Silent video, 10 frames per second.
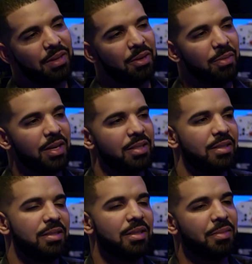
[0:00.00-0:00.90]
better though,
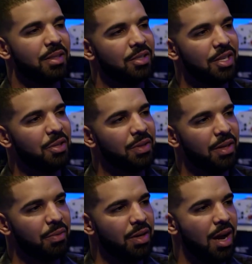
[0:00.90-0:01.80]
because there's something
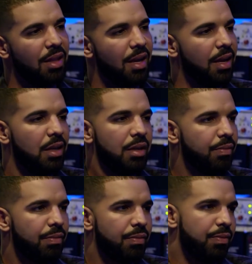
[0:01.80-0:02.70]
genuine there. We're not
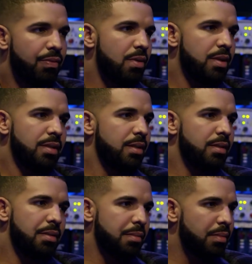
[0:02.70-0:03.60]
like
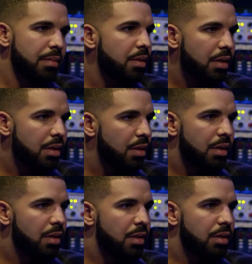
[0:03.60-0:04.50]
forcing some
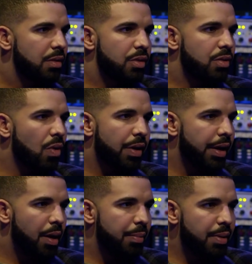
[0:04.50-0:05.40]
story